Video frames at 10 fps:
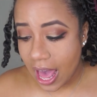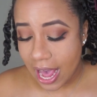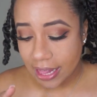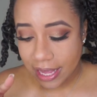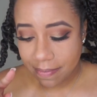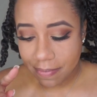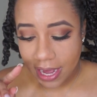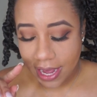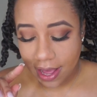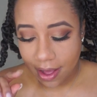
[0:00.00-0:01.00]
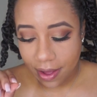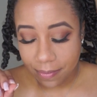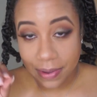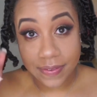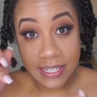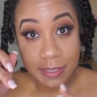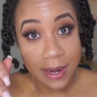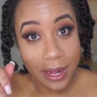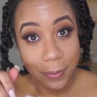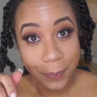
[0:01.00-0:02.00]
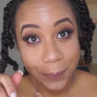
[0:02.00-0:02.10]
I let my, I fixed my nail